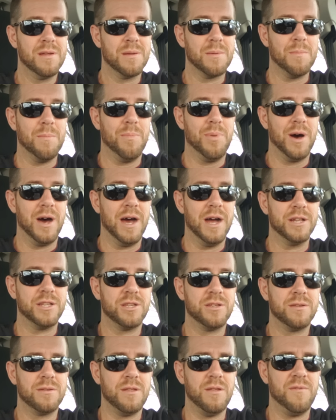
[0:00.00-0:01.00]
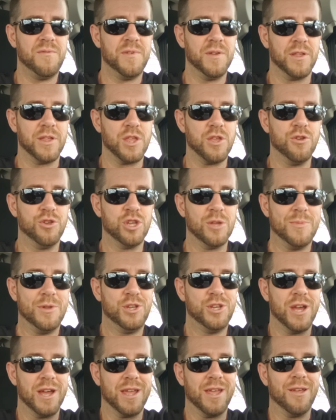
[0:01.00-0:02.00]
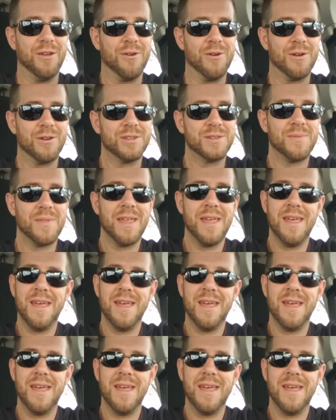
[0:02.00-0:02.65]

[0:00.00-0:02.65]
but you feel like you shouldn't be checking hers.